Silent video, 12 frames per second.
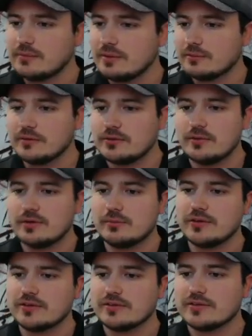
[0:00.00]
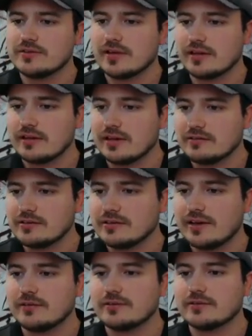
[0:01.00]
people do guild missions that can give us
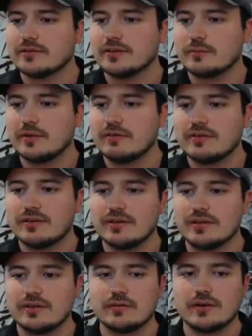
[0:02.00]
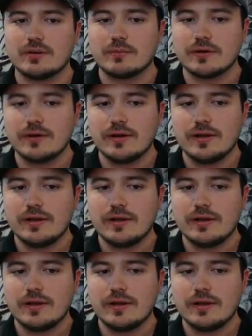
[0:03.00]
titles or another way of getting guild armor?